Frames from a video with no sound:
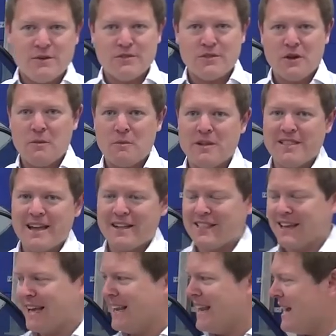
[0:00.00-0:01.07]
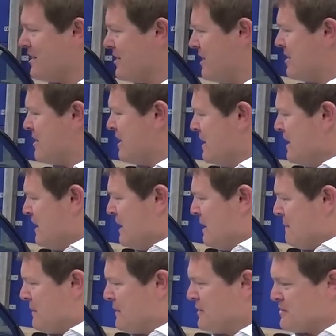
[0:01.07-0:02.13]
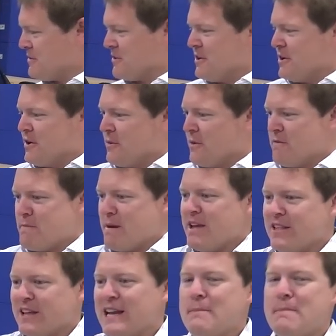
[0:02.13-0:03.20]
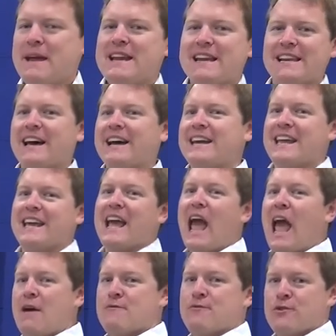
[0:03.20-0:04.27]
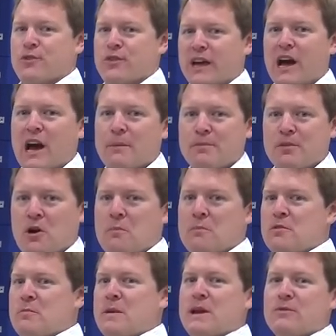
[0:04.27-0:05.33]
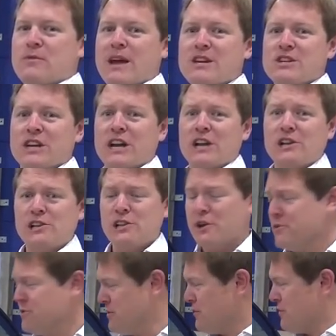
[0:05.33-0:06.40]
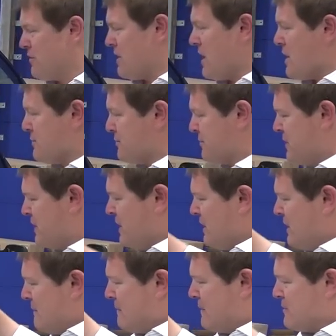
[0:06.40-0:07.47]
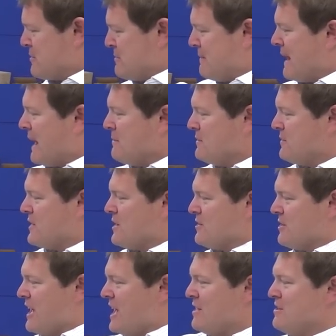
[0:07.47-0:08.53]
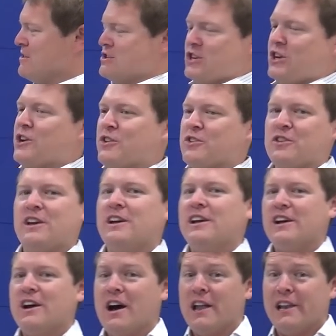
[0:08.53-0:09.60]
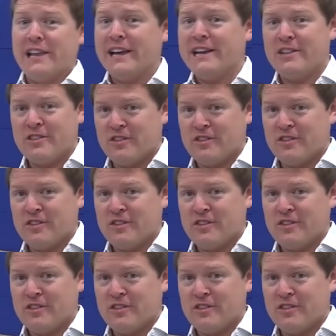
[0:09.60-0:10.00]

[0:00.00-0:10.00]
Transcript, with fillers: you and Tom went down to collect it because we've basically been lining everything up. Tom has been arranging loads of stuff because the plan with this isn't just a light